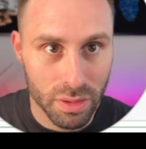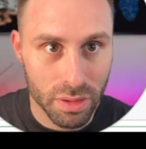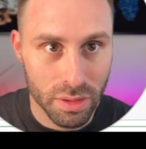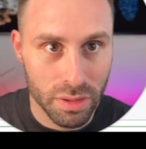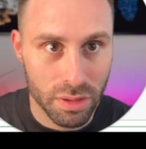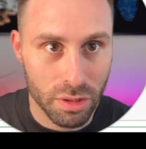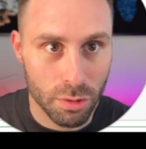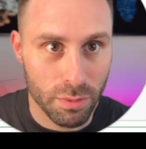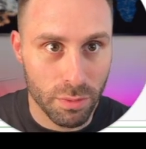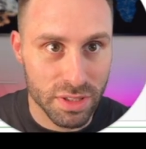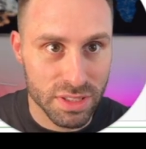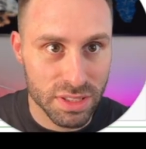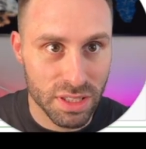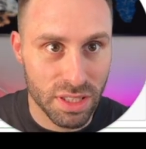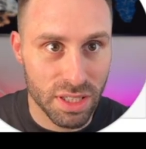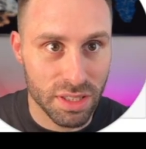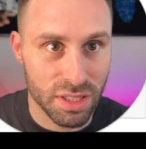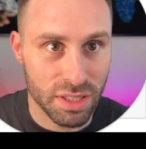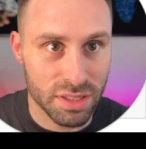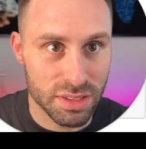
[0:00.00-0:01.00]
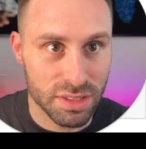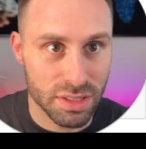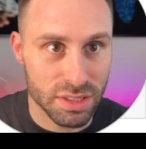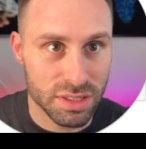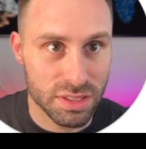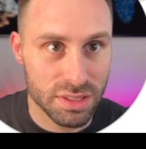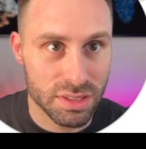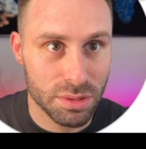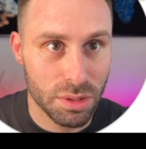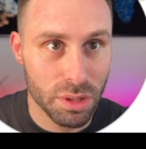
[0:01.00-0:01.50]
You will see that it's a
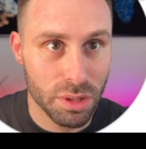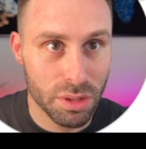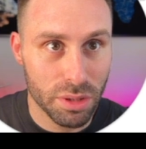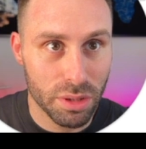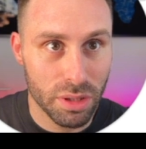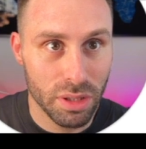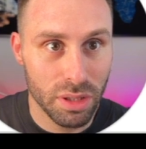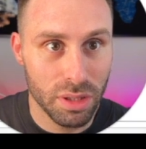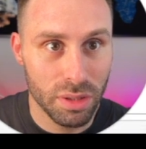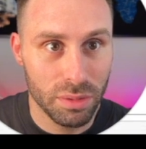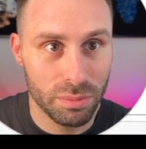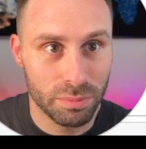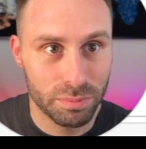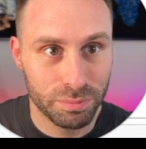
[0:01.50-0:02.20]
circle.